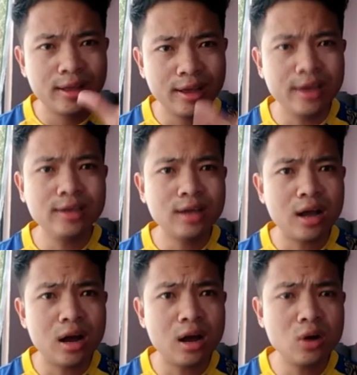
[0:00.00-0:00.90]
And
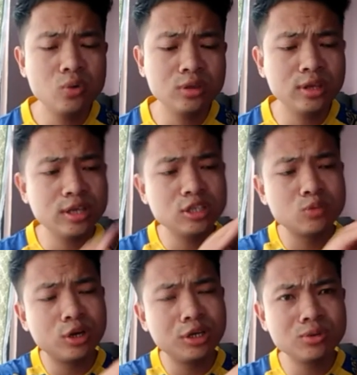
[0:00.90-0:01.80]
how these
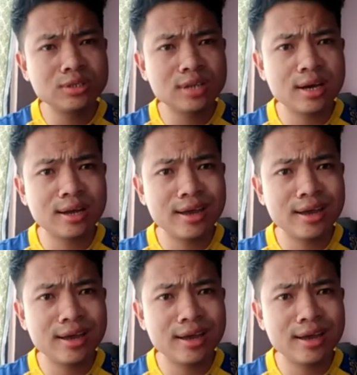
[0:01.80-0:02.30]
molecules are